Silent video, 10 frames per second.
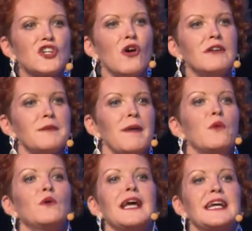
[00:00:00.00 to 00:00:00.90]
story
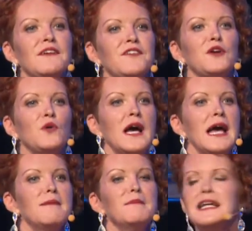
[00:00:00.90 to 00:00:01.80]
about, will I give you
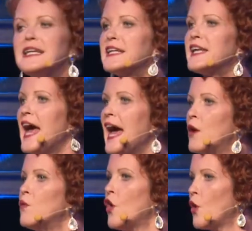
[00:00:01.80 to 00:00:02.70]
a million now,